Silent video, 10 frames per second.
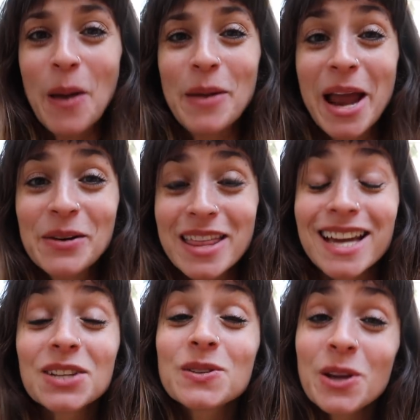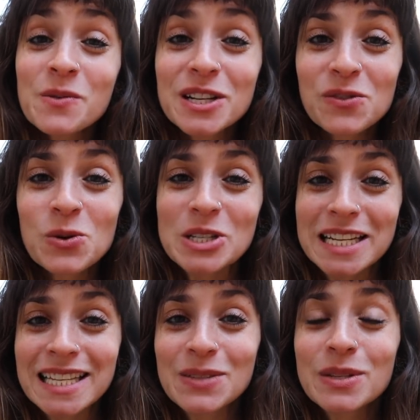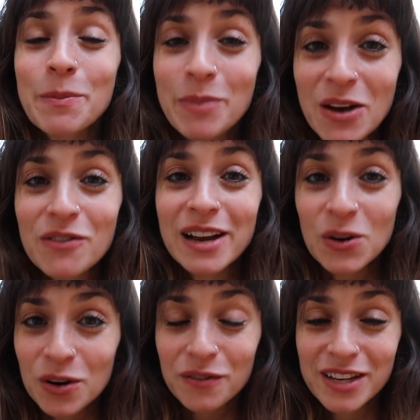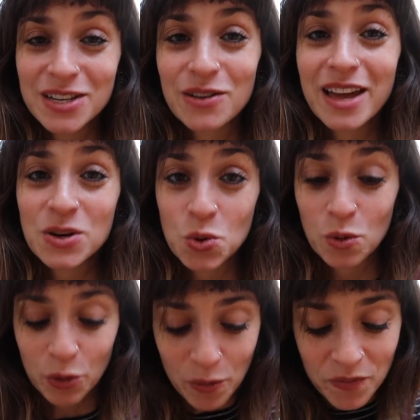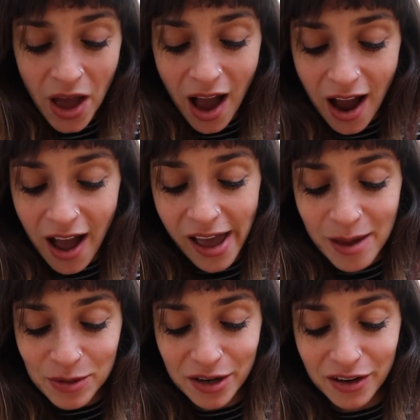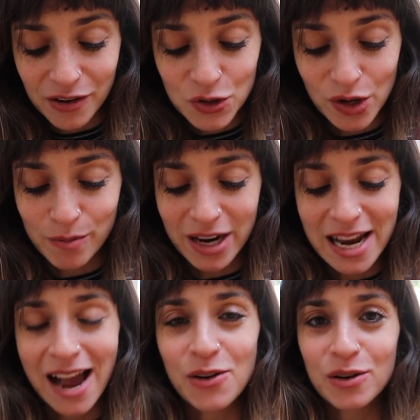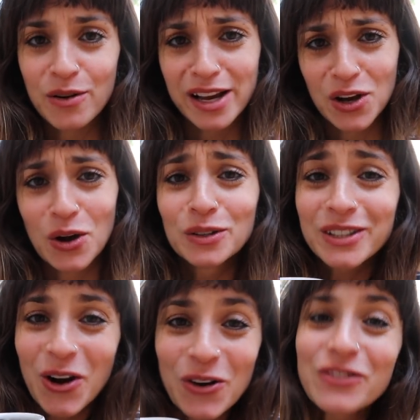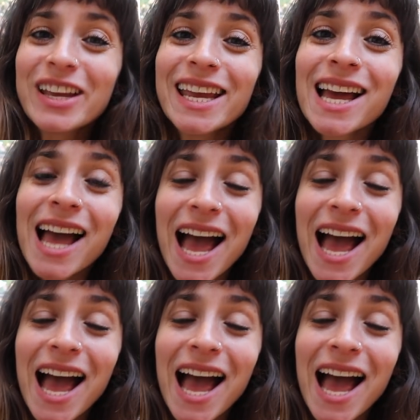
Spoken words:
But anyway, thank you so much for watching. This was a bit of a longer video than normal. I am gonna go and drink my now quite cold coffee.